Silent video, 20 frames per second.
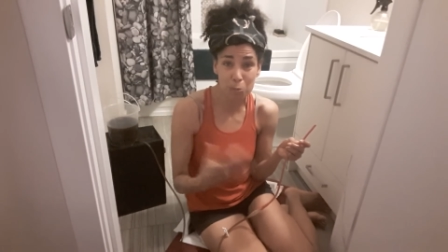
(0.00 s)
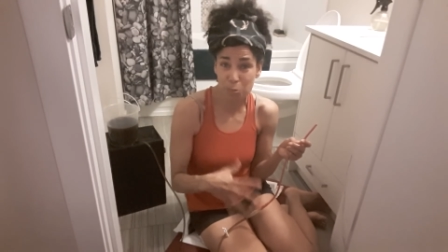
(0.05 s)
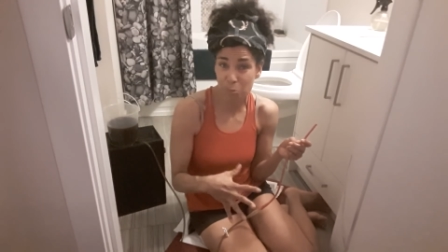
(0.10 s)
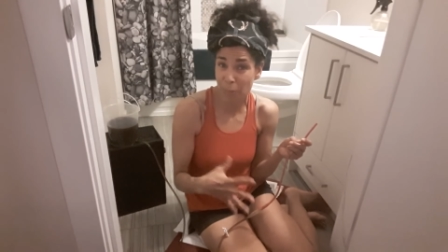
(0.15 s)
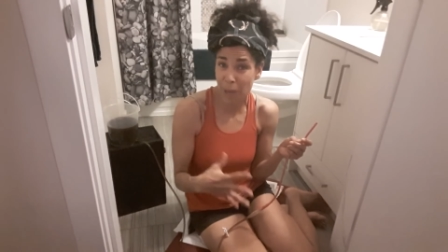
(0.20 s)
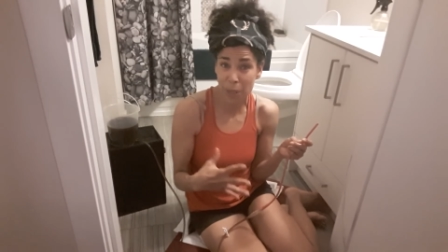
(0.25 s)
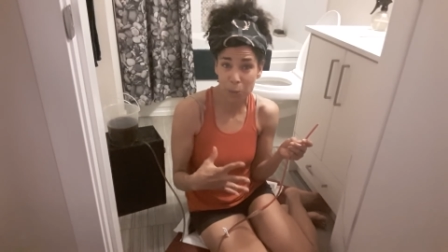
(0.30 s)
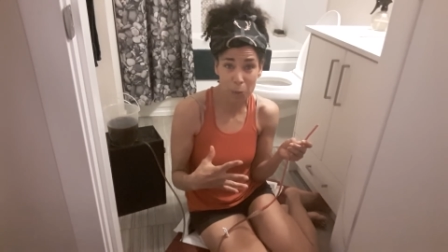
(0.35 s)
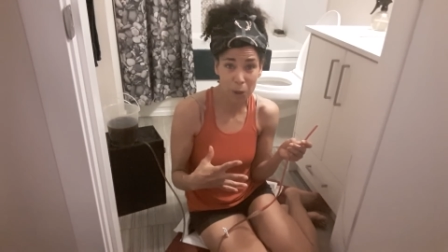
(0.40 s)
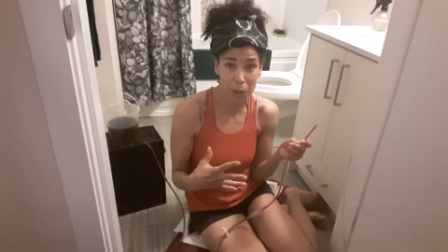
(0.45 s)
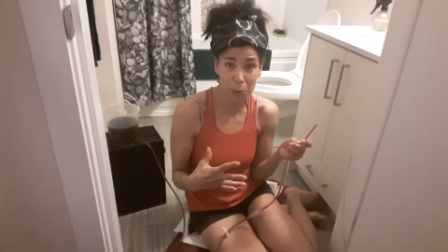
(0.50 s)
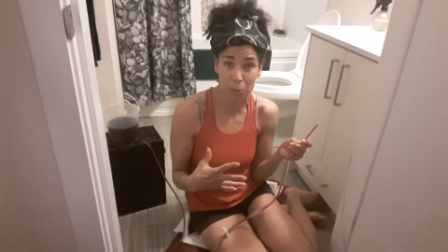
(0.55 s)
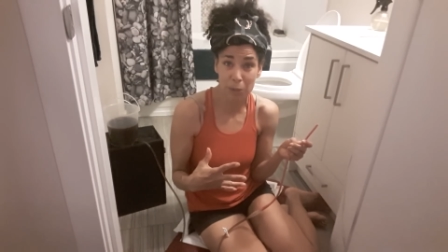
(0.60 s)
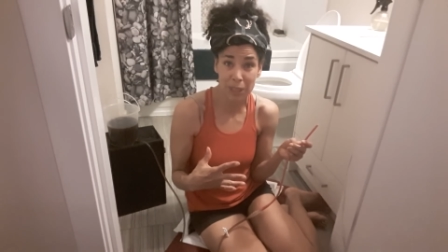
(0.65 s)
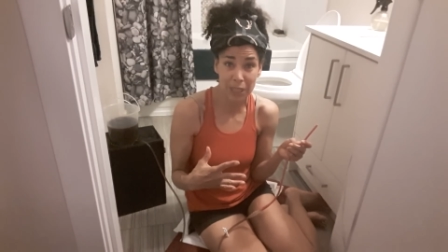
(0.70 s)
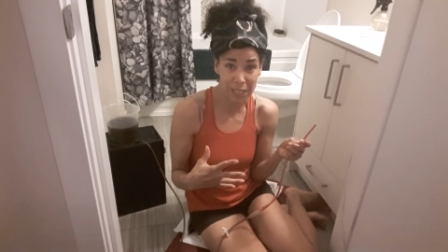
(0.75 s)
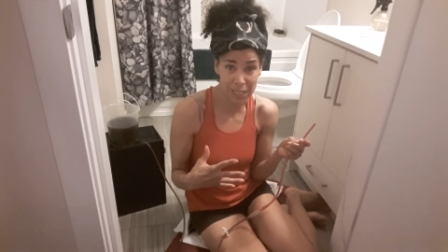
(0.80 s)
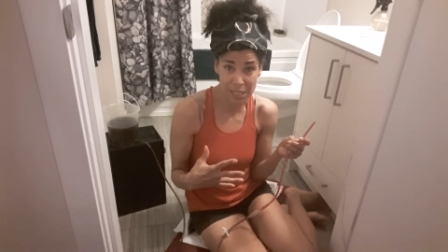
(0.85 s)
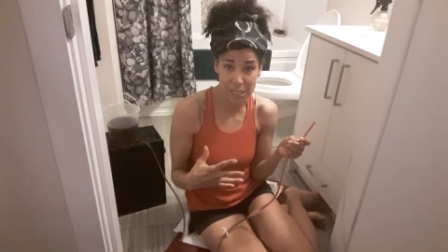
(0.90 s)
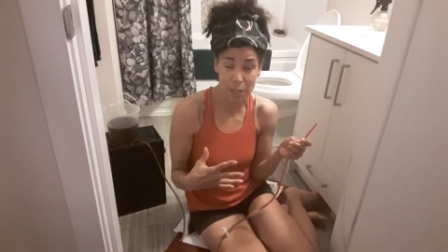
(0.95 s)
might want to
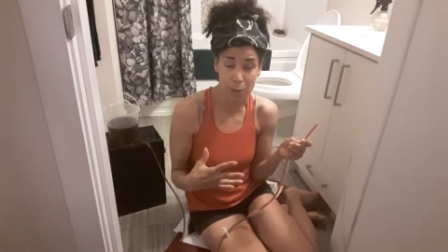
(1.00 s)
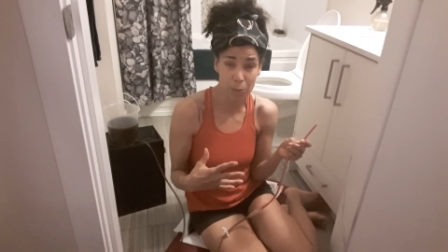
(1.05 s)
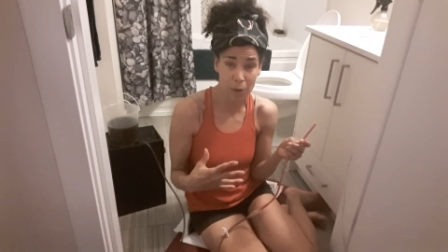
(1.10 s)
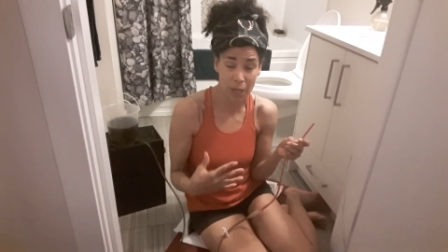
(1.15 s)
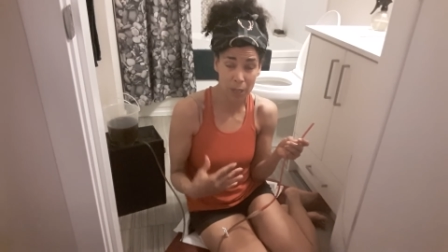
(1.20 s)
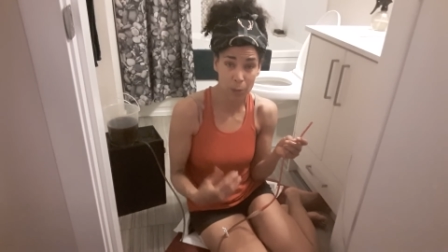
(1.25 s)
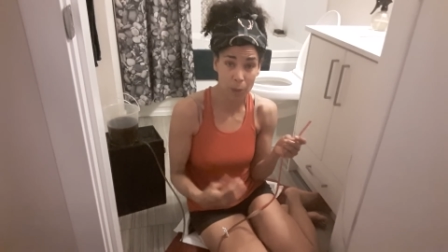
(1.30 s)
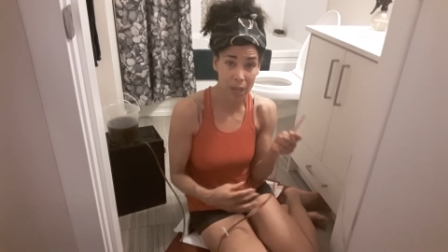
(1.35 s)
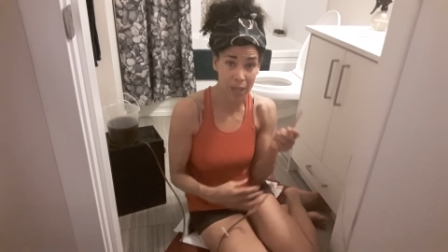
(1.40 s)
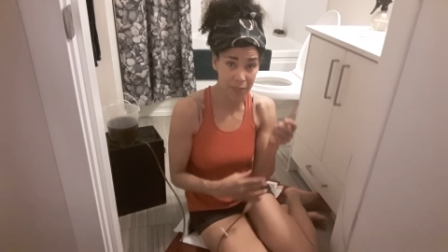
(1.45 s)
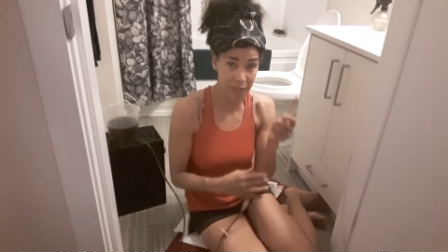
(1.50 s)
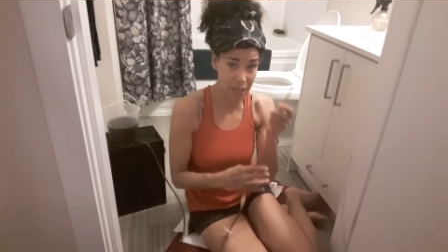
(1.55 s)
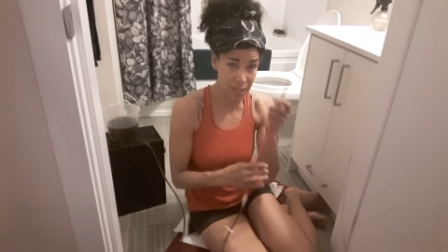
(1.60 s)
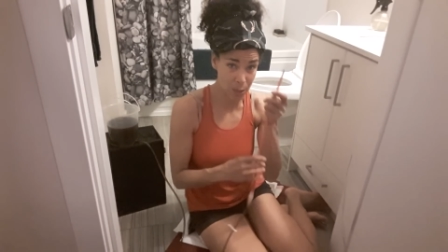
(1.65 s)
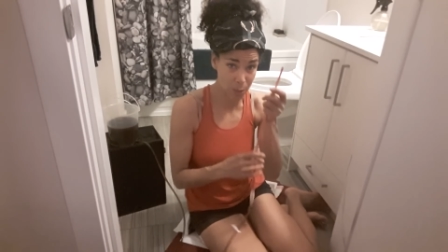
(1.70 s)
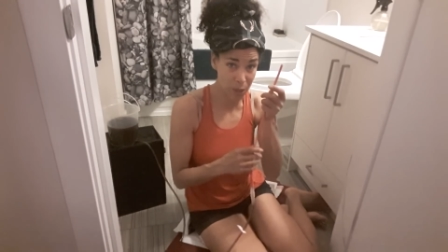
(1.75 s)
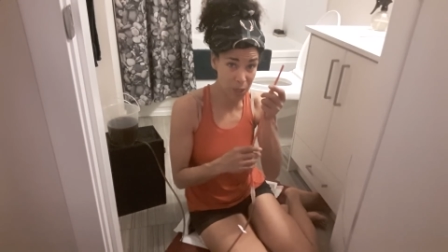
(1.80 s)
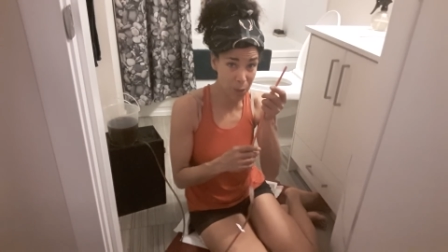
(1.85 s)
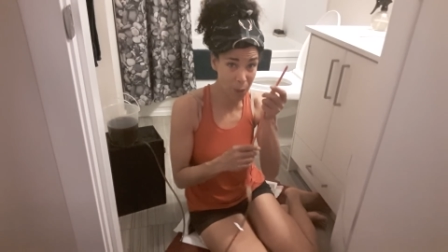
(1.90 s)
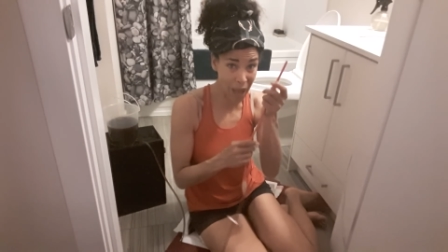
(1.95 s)
release it right away, and
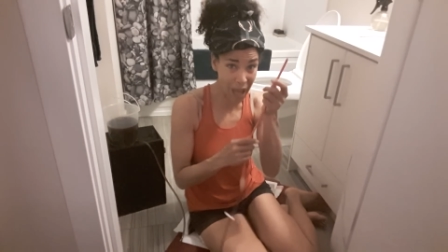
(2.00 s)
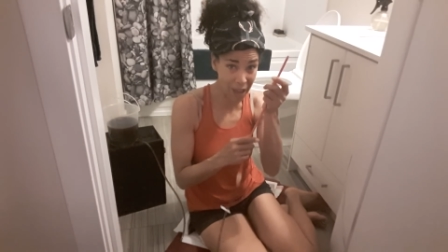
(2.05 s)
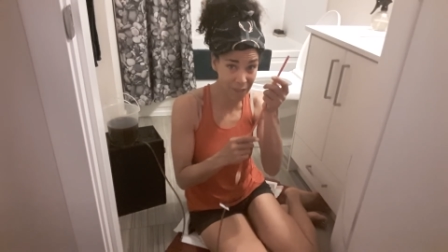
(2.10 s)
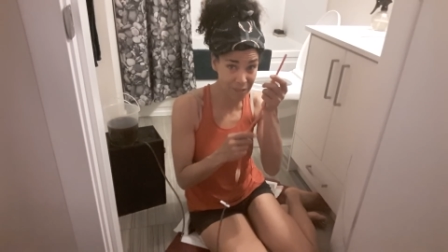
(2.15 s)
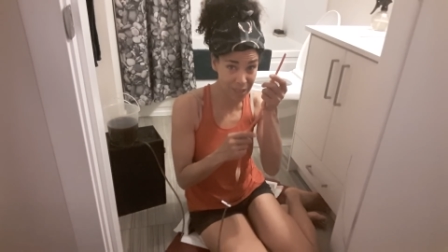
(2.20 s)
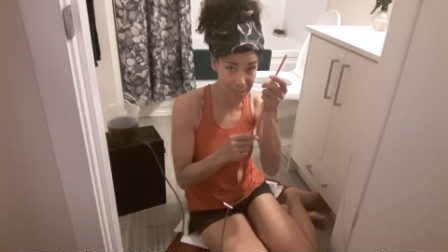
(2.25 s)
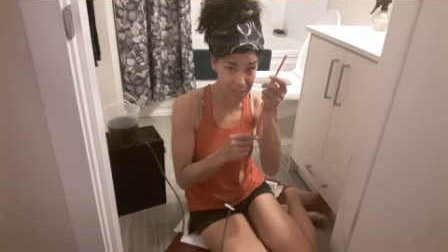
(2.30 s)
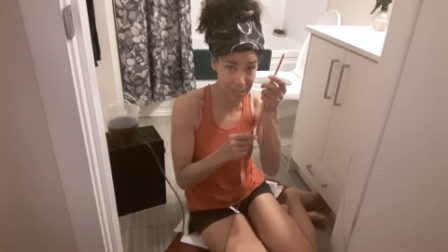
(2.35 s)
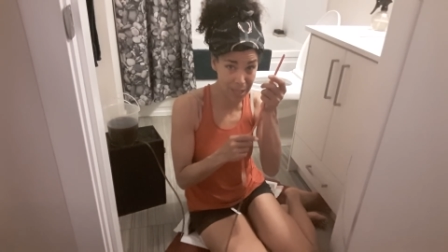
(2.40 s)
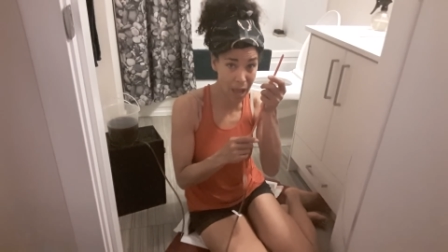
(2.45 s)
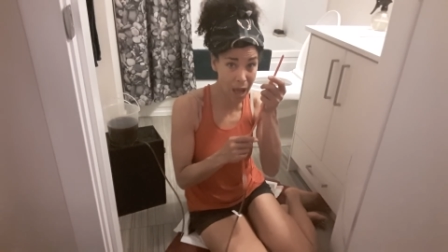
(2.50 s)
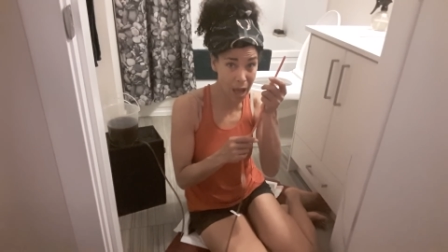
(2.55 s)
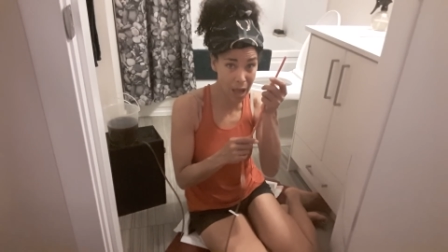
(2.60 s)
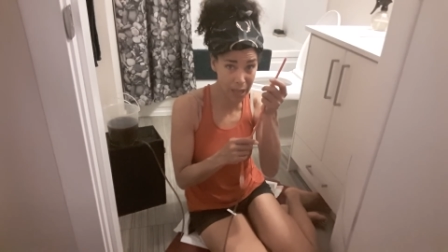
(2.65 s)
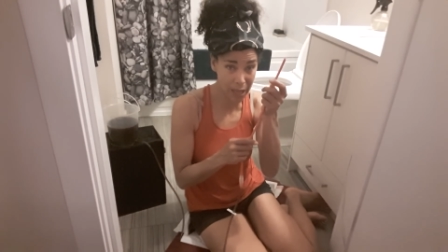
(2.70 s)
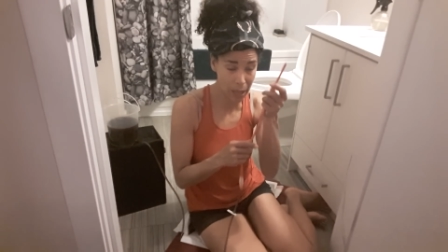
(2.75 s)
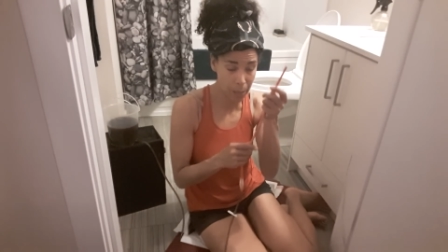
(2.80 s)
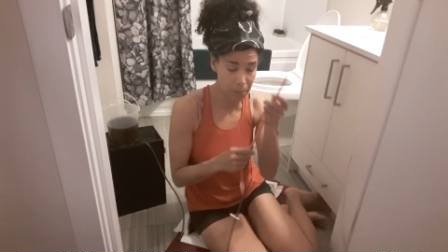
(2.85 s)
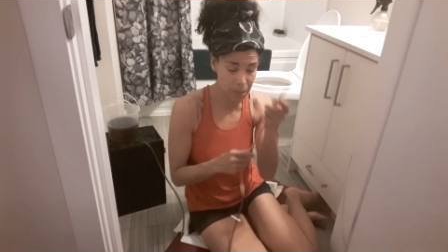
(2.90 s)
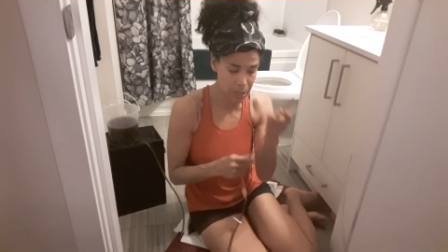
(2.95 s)
that's why you have this
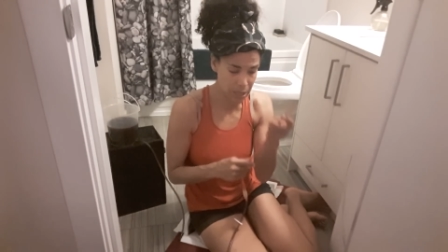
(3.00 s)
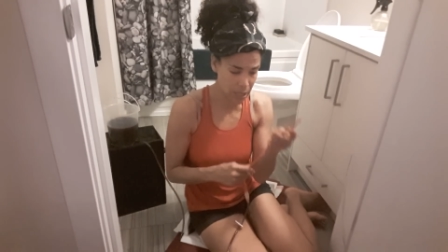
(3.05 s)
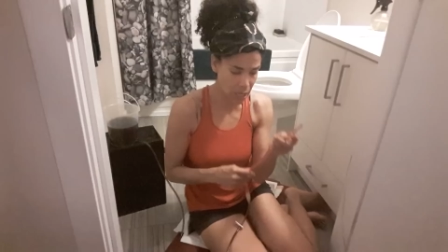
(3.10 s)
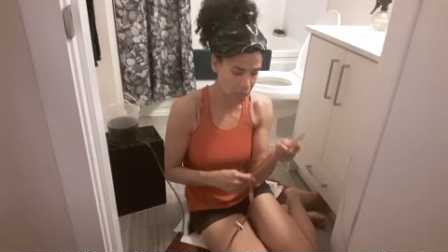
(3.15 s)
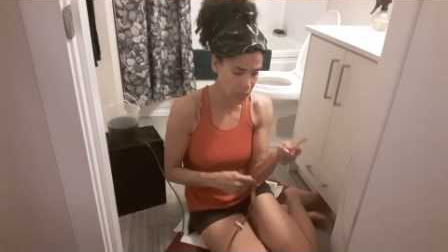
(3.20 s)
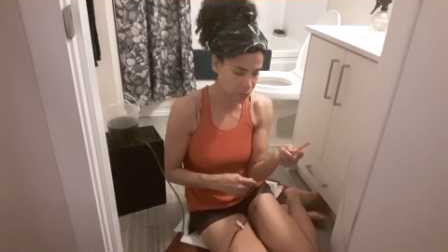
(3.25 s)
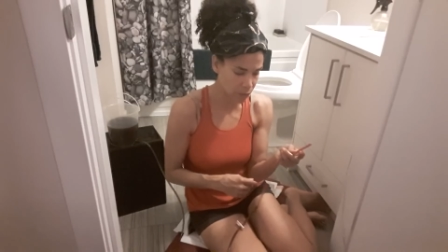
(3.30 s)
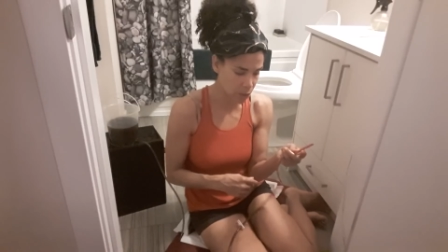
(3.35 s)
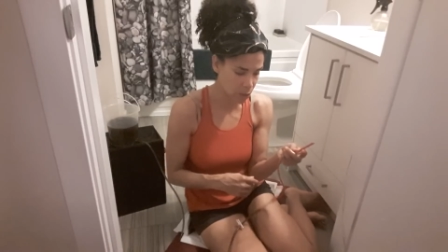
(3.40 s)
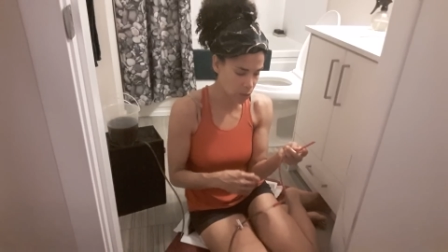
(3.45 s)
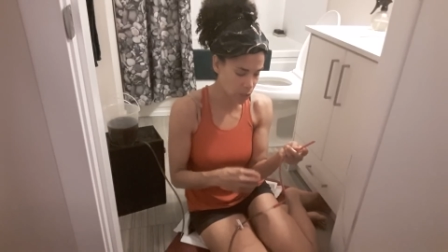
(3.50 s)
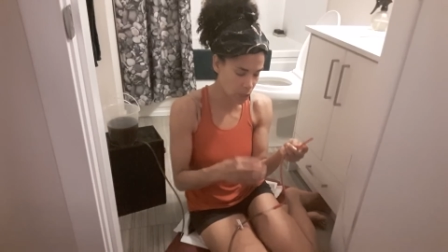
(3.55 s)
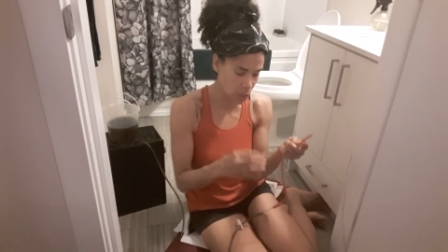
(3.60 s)
high up inside of you.